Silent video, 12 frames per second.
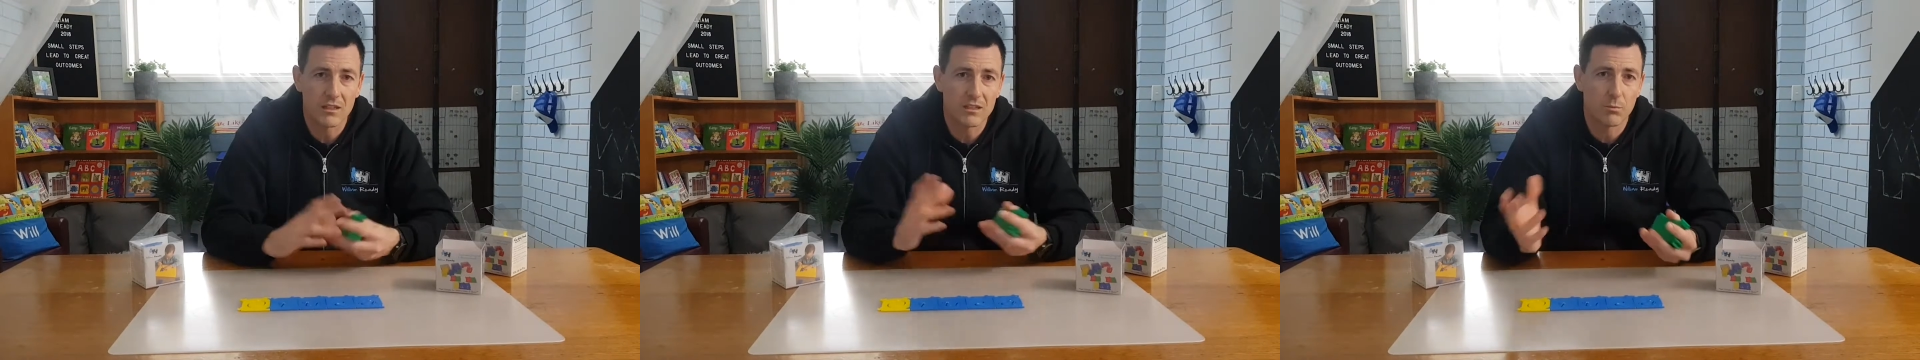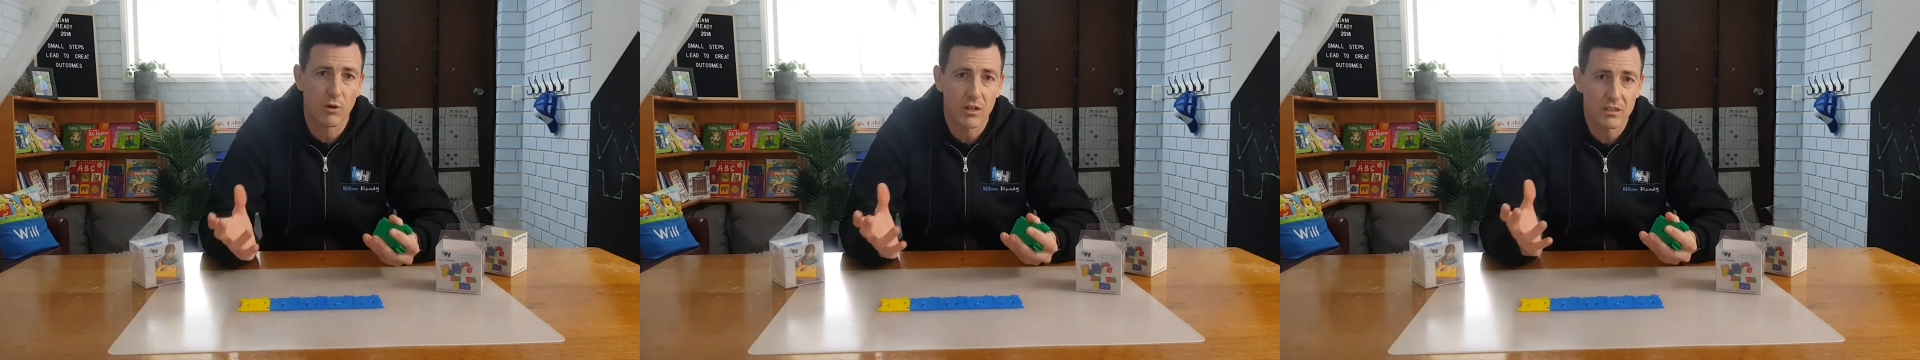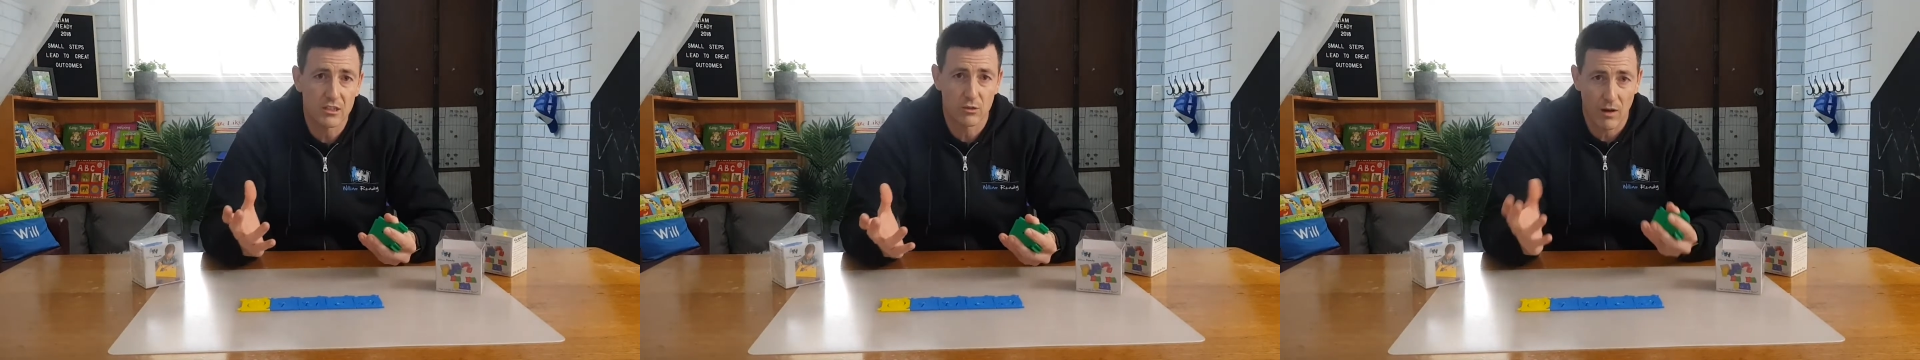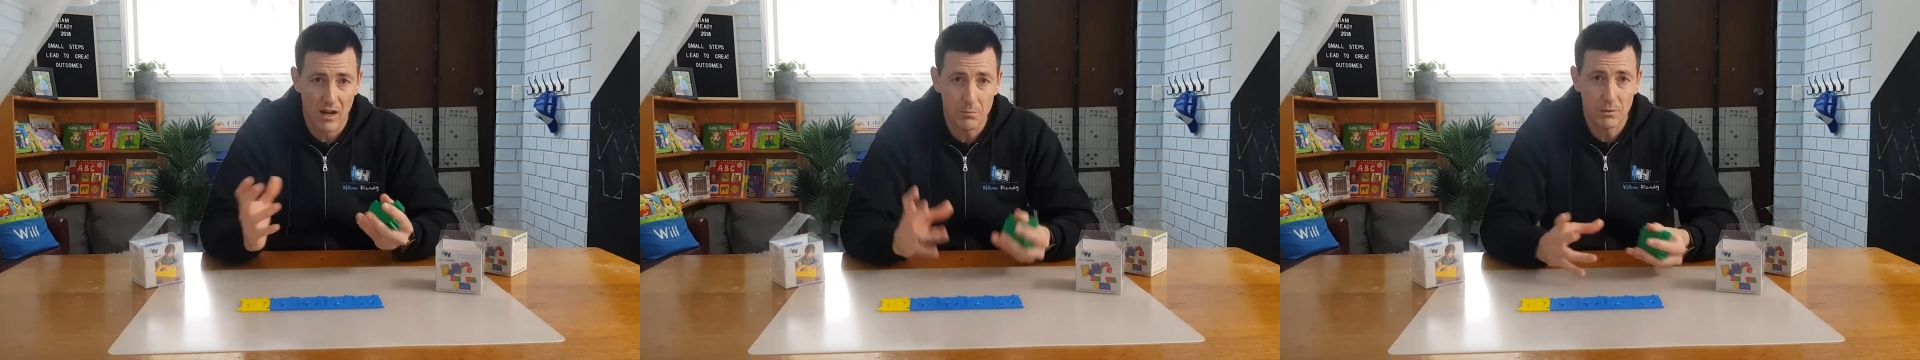these products are
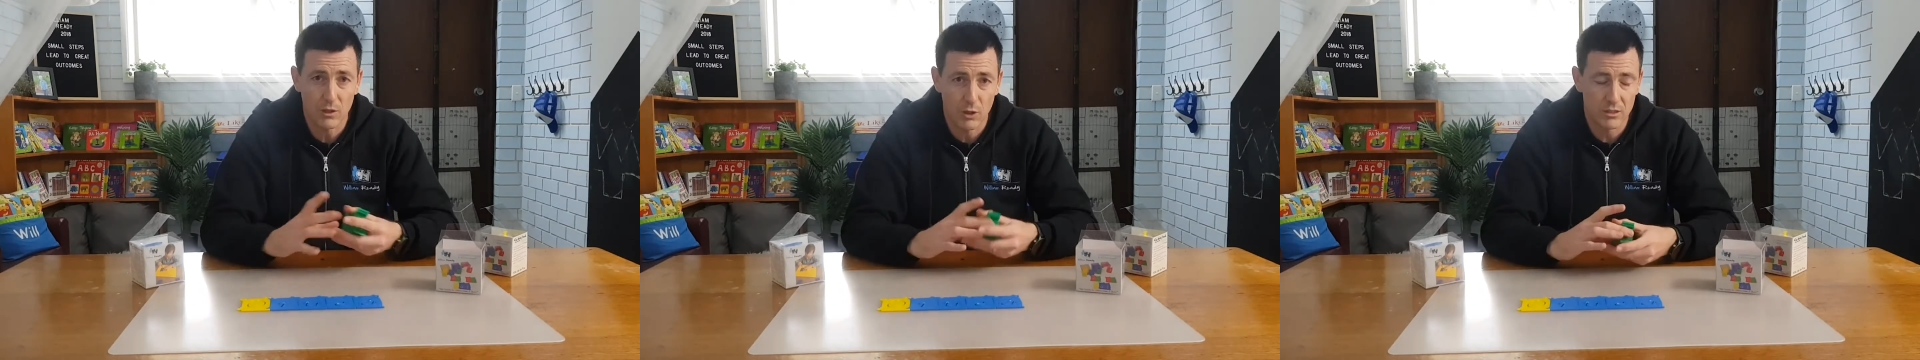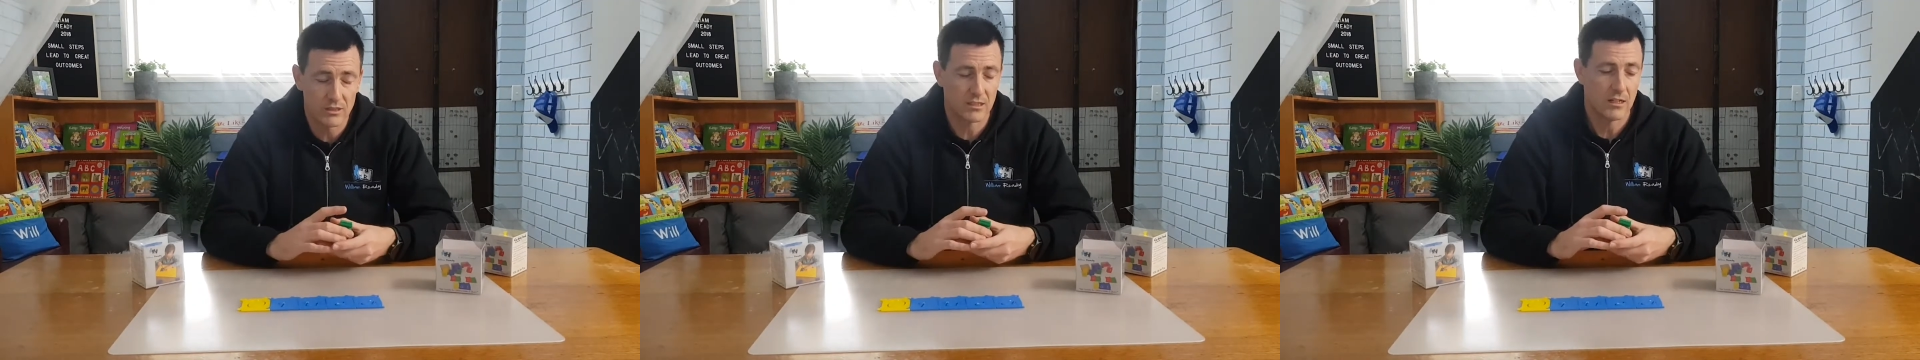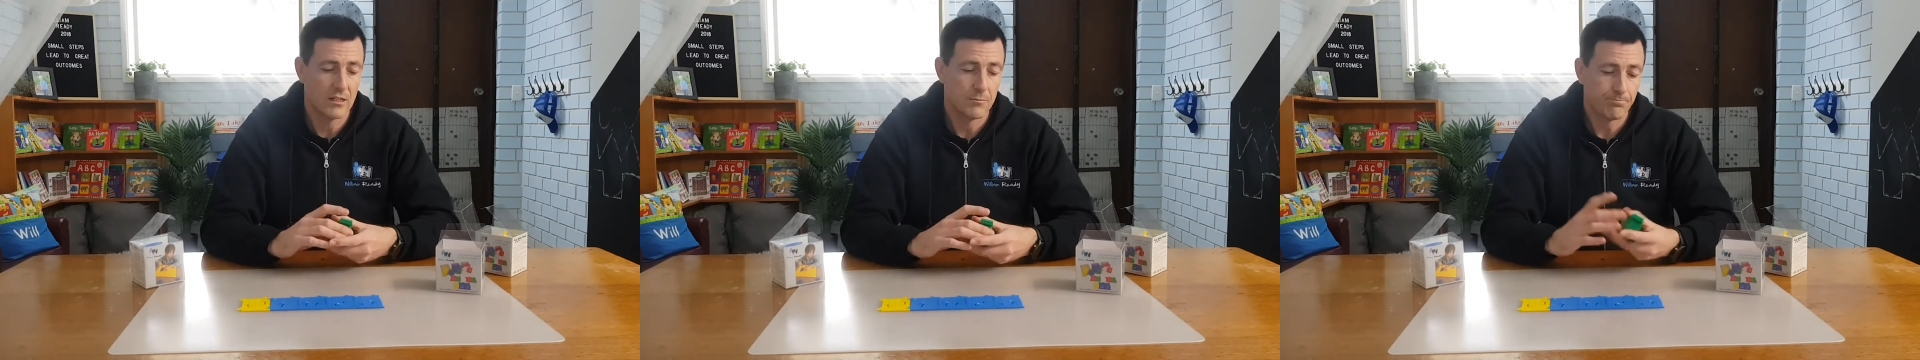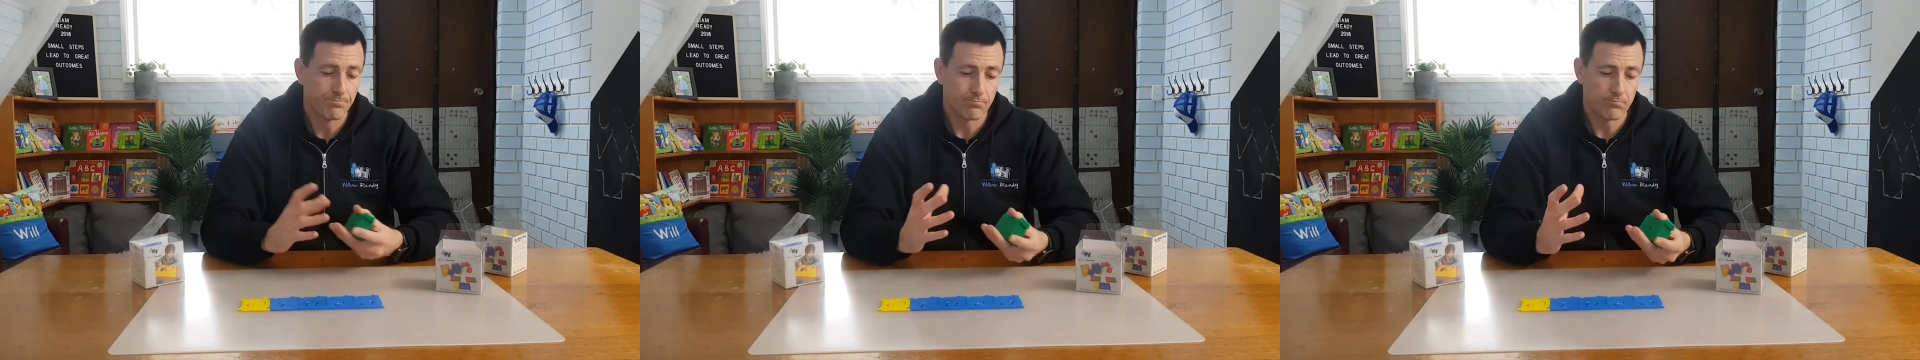great because
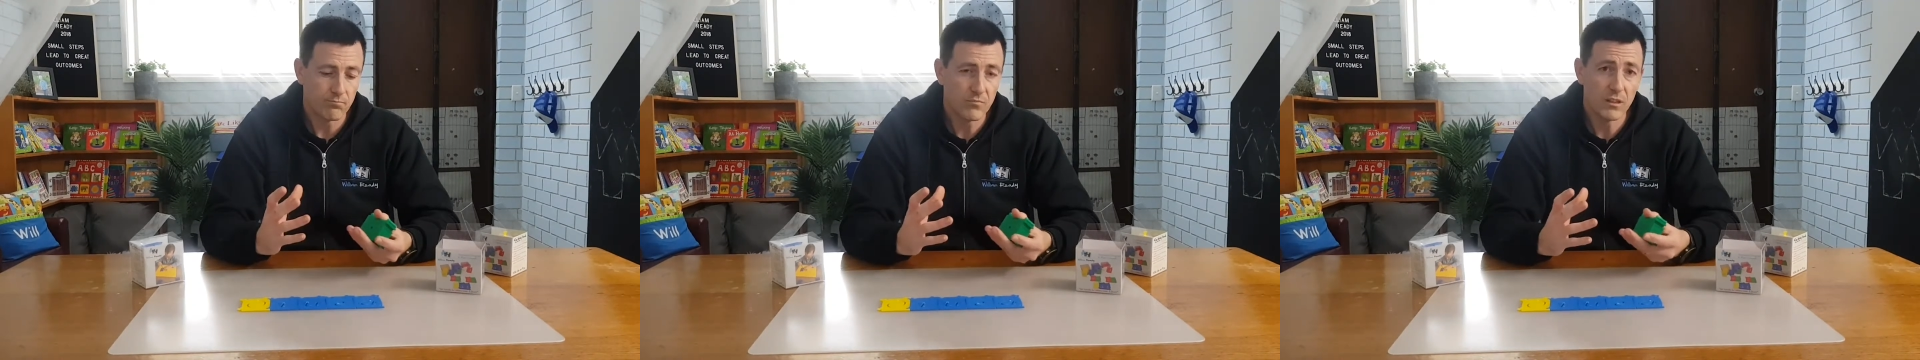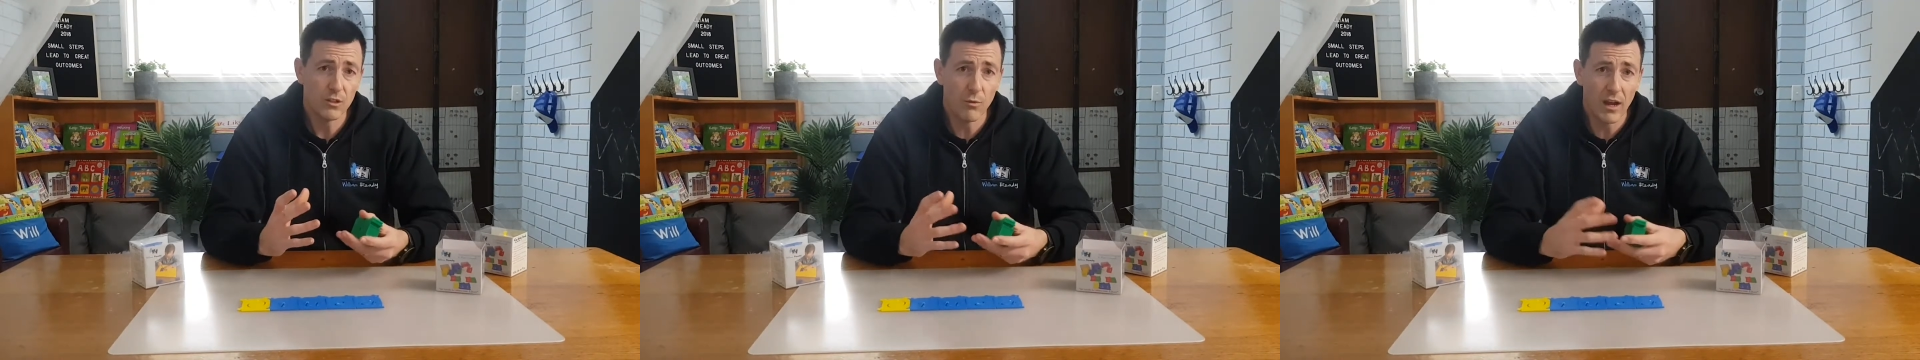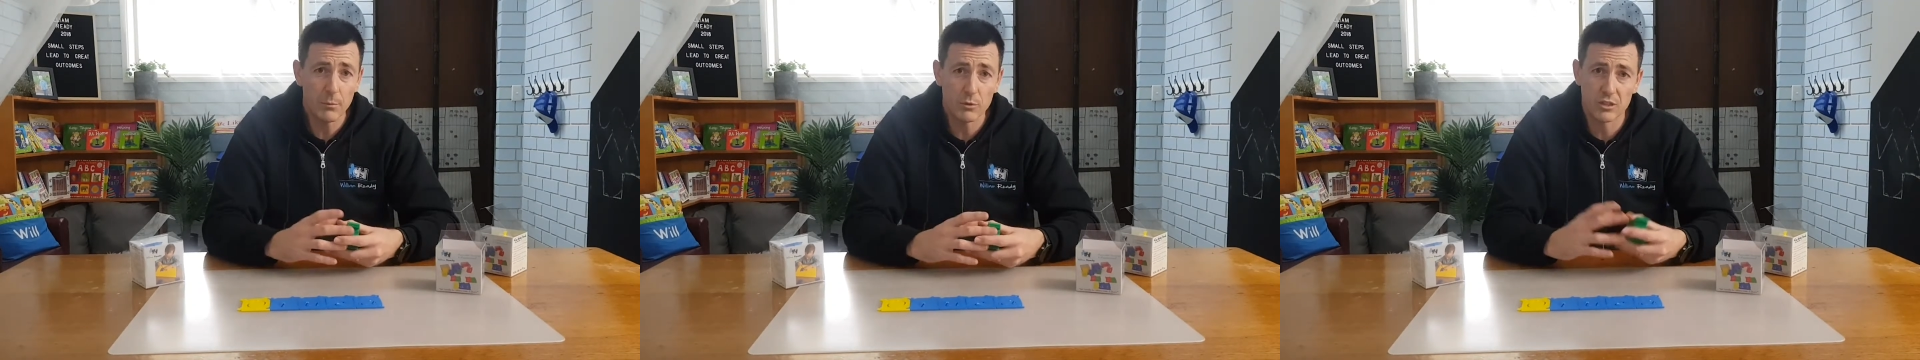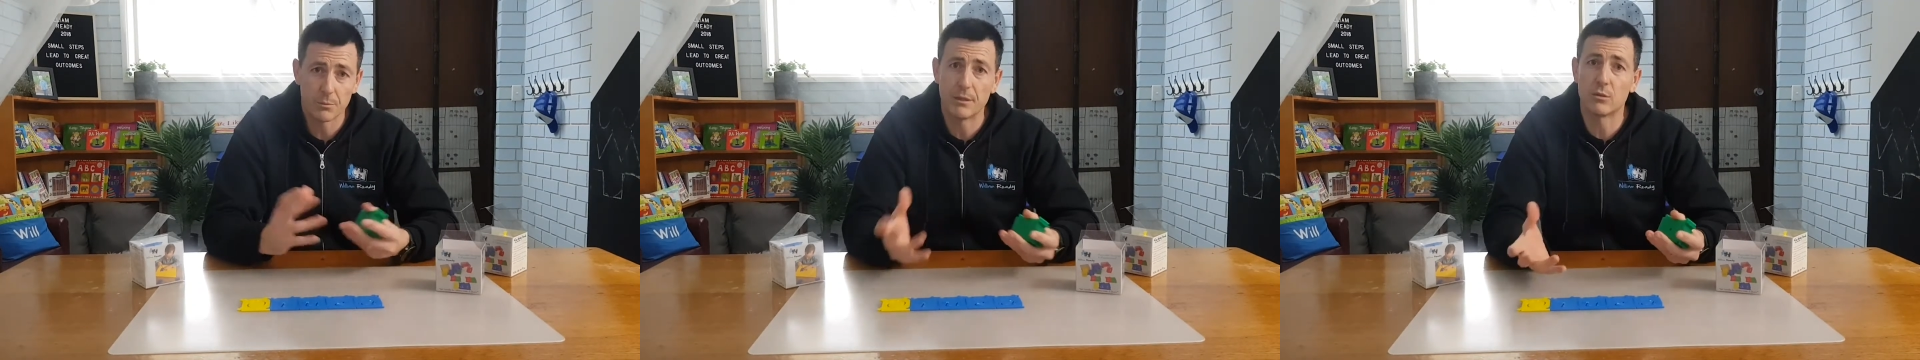you're able
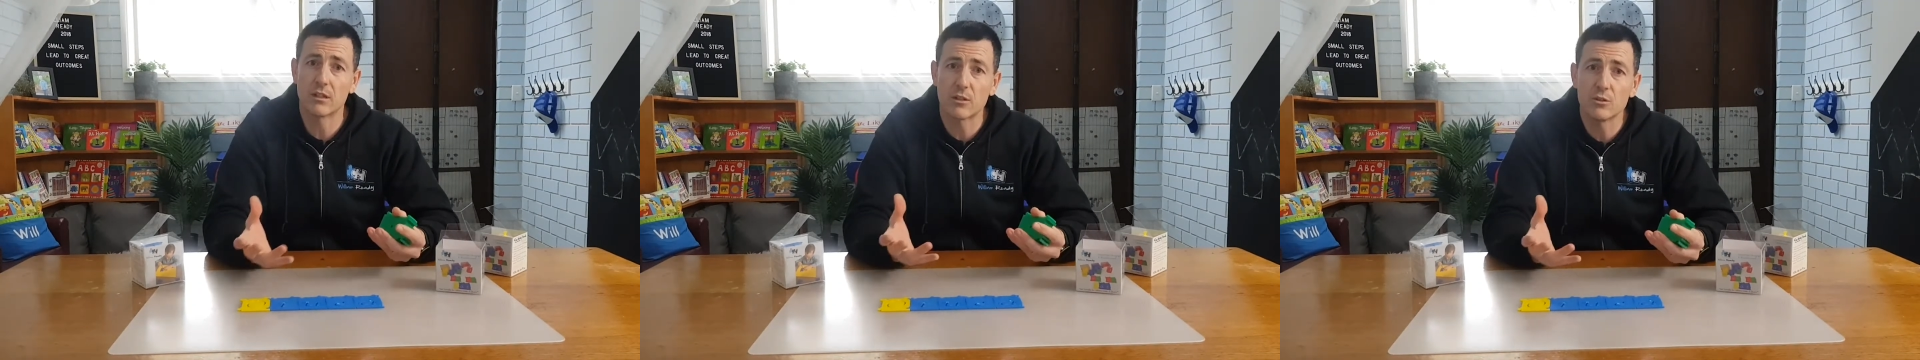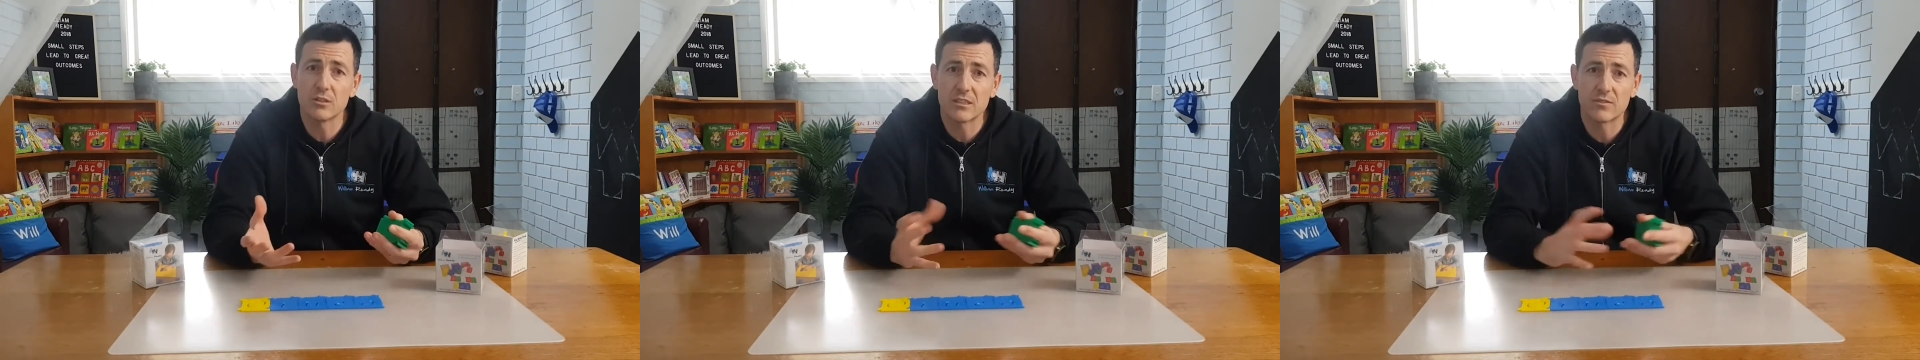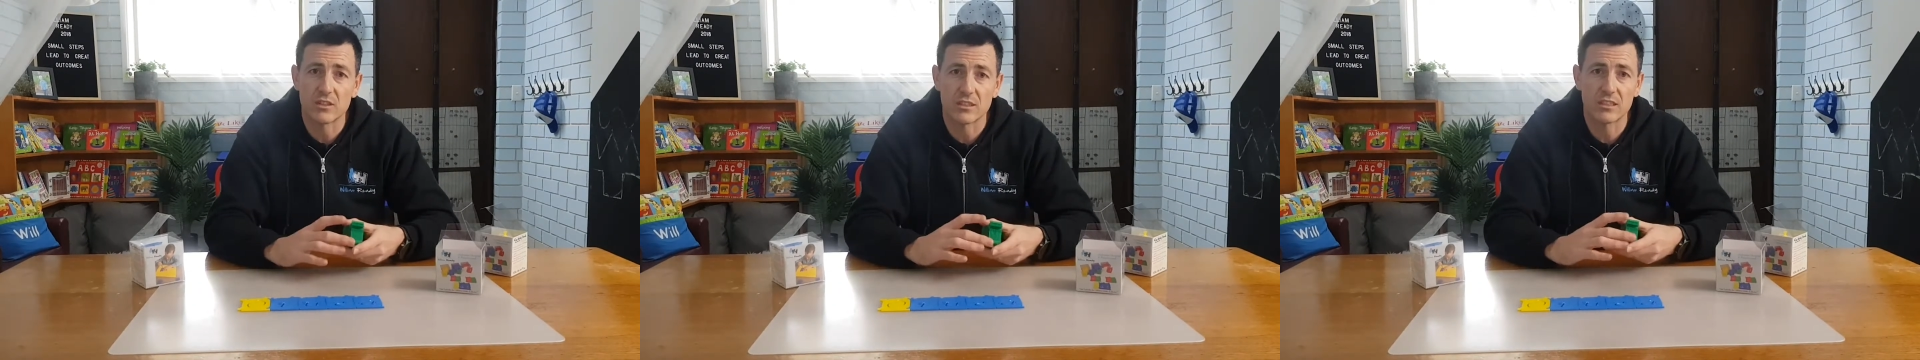to build inclusiveness.